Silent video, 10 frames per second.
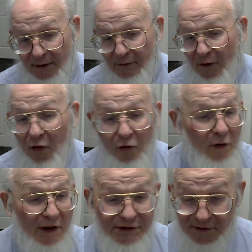the whole
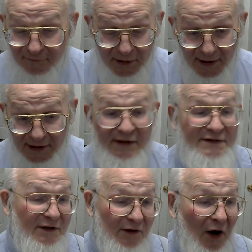question of
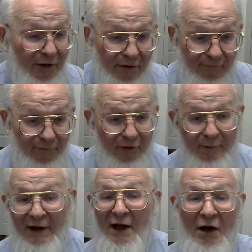plainness and nonconformity